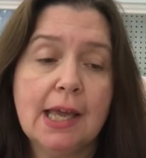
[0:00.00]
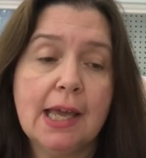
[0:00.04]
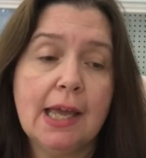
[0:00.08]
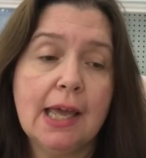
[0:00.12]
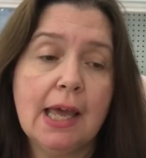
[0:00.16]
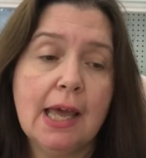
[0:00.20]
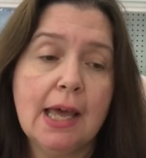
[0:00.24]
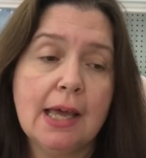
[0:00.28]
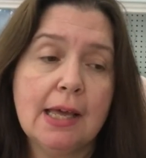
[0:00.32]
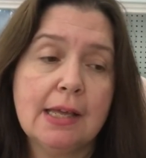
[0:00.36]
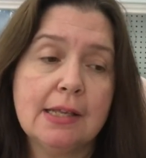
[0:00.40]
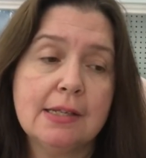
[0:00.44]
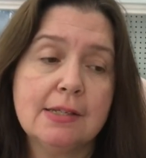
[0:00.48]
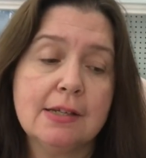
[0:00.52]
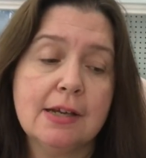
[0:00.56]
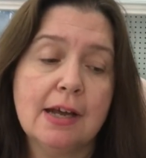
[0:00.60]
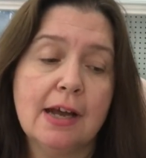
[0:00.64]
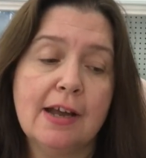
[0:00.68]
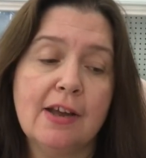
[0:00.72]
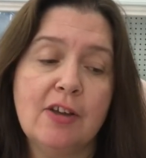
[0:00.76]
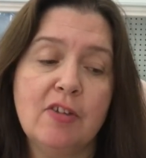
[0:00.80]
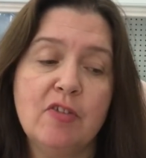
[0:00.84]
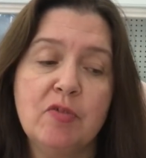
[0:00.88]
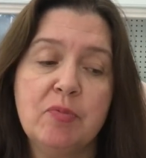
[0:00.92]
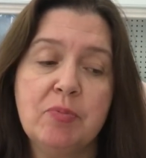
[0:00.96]
and
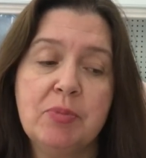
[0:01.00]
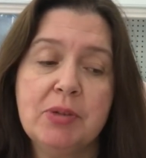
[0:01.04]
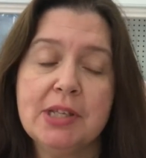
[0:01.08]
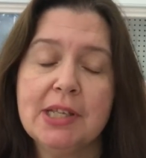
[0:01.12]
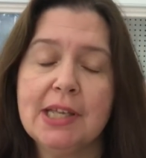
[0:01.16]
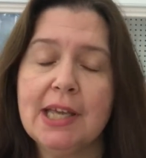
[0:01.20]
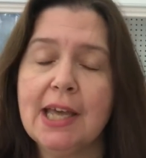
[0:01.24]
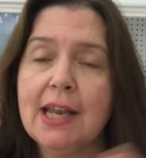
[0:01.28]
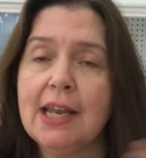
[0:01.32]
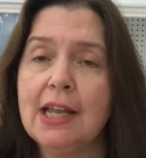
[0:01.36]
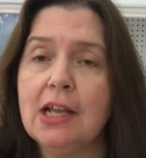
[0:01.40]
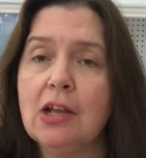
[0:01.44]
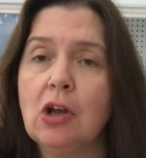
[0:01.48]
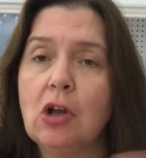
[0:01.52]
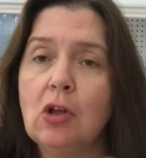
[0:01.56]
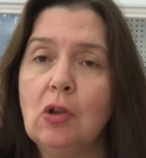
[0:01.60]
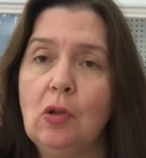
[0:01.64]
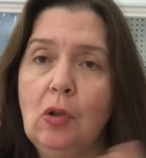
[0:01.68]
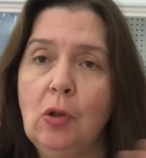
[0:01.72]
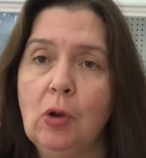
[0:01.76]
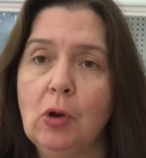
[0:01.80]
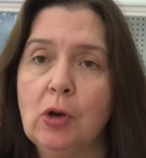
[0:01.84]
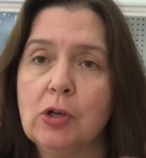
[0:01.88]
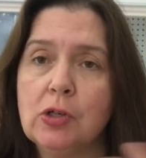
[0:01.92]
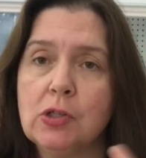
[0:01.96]
I've been getting
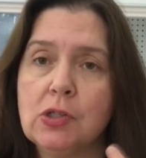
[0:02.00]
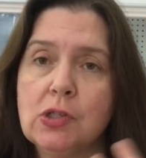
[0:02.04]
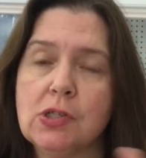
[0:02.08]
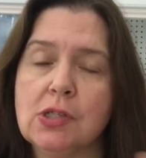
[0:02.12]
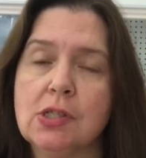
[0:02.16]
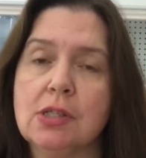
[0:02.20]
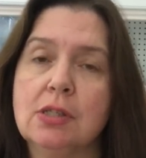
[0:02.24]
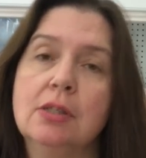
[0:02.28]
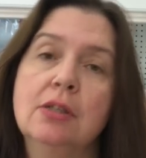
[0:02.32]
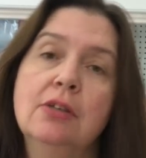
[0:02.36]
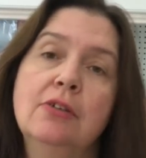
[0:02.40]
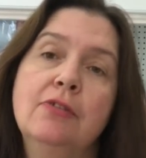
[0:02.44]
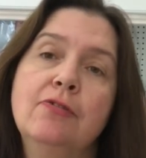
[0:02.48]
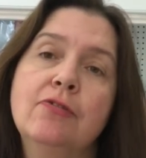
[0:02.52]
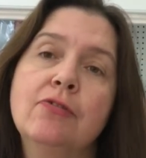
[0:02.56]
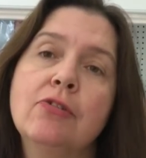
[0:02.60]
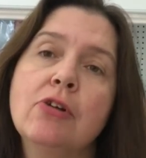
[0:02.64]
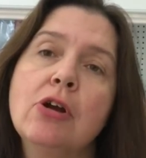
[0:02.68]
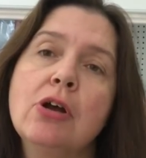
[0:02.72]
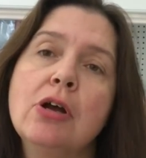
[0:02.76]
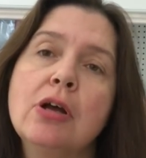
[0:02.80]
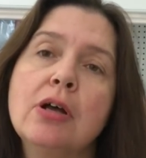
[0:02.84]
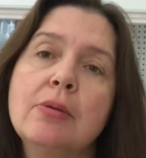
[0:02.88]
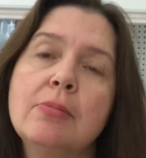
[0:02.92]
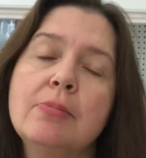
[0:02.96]
alerts
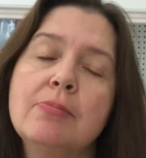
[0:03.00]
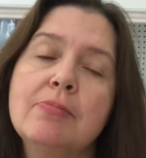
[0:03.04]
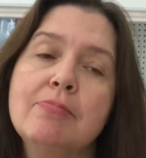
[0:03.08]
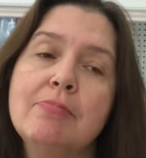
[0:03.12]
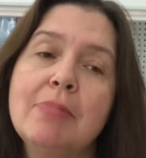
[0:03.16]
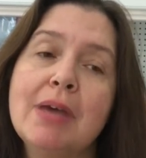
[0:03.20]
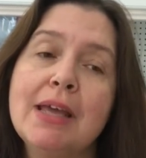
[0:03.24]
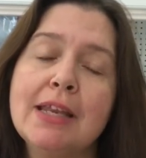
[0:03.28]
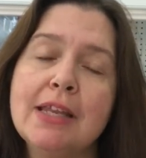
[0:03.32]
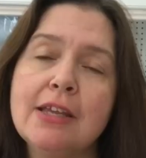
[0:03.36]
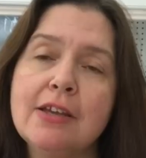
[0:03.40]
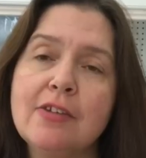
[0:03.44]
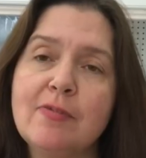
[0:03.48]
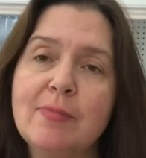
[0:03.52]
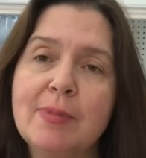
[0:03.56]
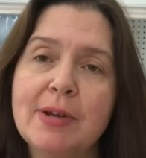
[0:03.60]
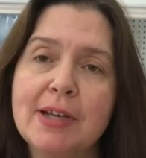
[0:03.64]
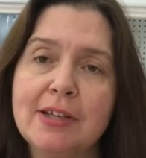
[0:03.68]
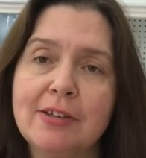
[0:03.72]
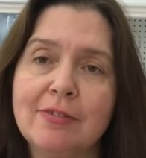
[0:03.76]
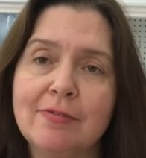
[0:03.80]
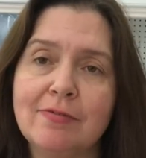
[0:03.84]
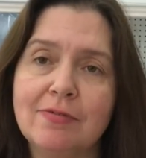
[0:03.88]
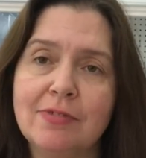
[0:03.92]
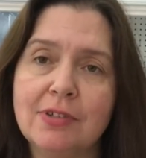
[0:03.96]
from many of
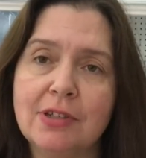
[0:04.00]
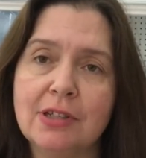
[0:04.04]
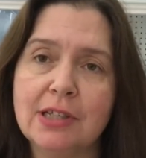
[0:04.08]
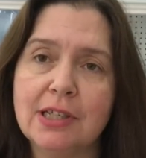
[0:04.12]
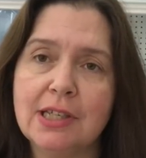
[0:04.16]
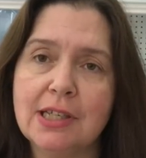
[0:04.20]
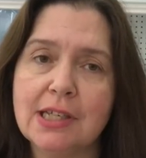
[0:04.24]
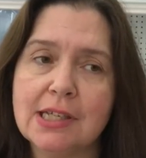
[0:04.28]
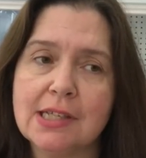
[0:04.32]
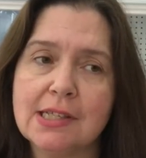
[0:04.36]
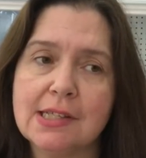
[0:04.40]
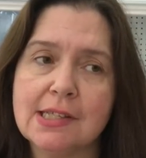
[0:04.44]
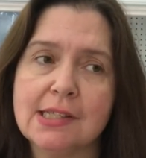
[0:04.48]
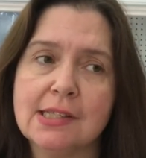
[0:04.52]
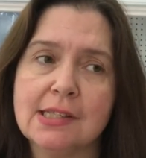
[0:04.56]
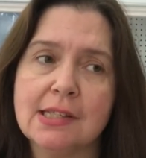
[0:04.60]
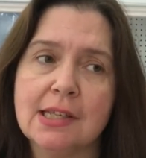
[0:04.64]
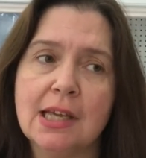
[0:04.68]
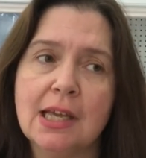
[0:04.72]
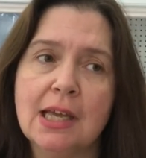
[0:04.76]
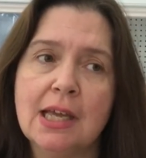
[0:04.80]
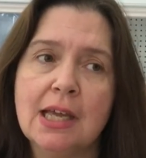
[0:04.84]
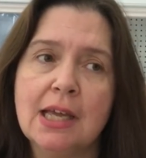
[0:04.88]
my affiliates